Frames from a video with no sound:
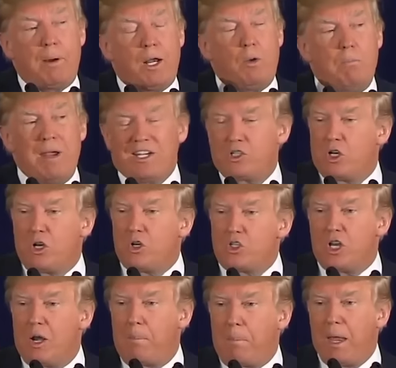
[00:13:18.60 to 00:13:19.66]
but
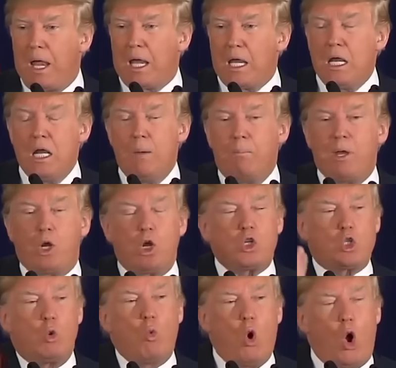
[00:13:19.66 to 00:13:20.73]
Mexico's going to pay
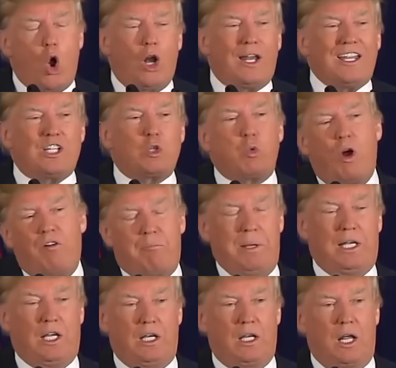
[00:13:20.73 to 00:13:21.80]
because the wall is $12
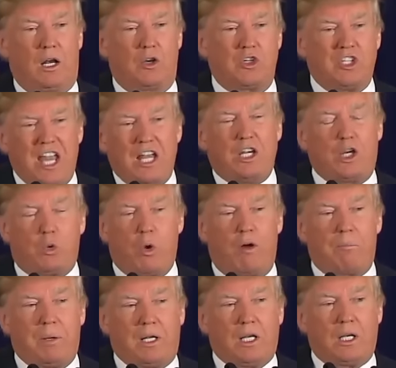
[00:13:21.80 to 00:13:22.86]
billion, 10 to
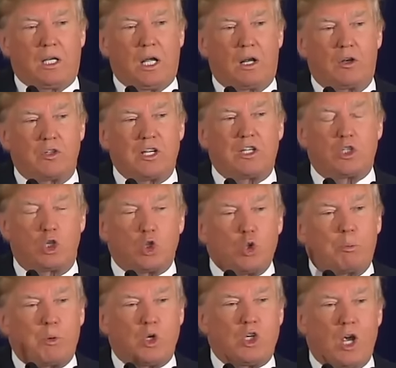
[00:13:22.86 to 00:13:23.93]
$12 billion. That's a
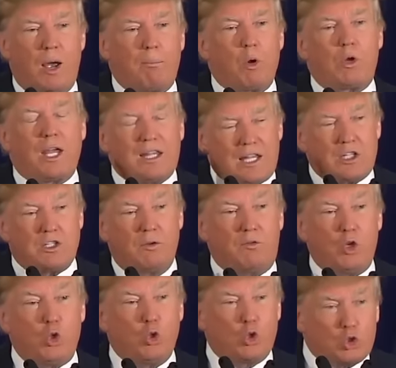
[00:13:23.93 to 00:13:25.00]
super job, okay? That's
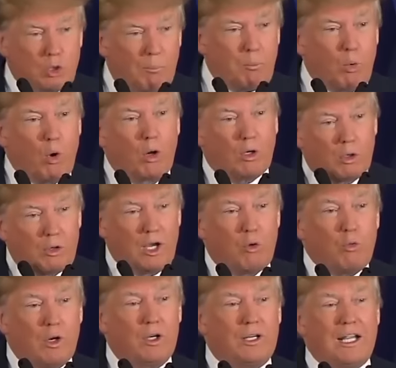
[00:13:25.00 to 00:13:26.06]
if you do a Trump wall,
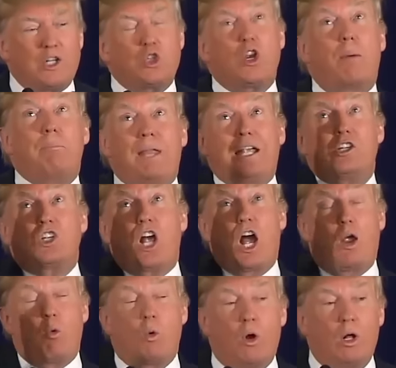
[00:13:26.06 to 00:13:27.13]
okay? Real nice job. Nice
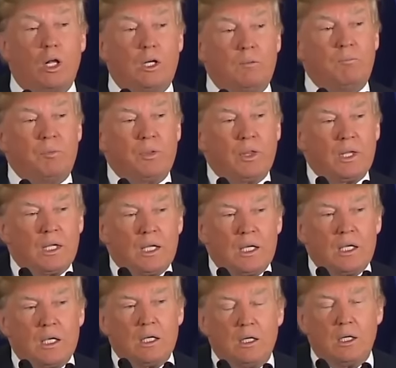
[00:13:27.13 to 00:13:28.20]
high wall.
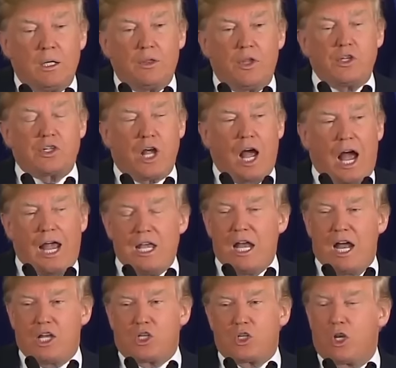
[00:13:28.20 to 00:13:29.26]
This is a high,
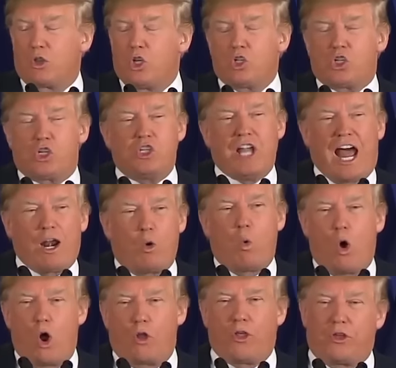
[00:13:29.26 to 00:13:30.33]
nice, this is not a
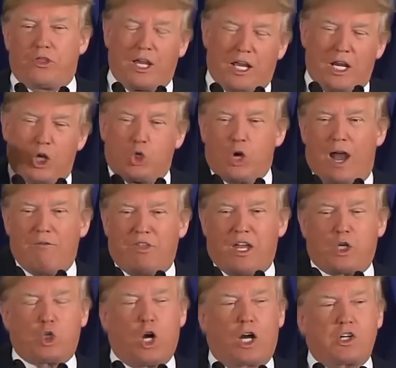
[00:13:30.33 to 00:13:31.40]
wall that they're going to drive
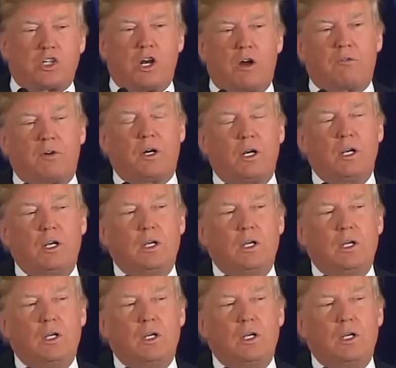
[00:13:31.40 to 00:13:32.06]
their trucks over.